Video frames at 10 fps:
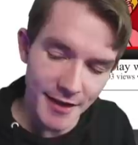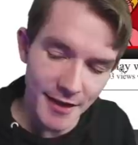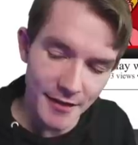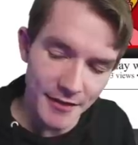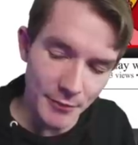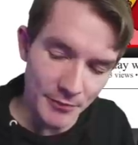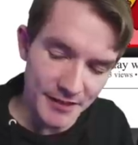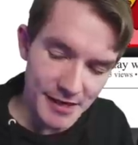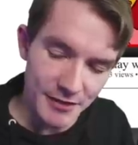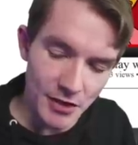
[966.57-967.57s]
this one was
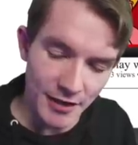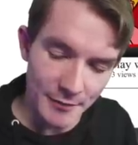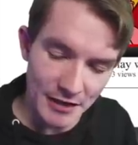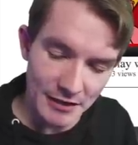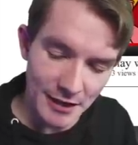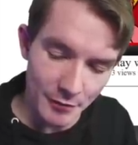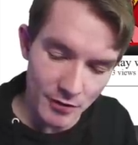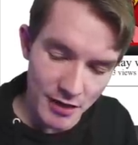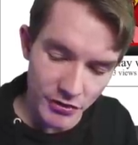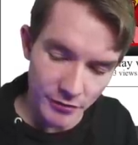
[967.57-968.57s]
talking about
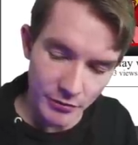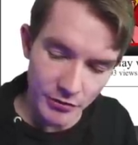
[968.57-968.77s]
collaboration, which you'll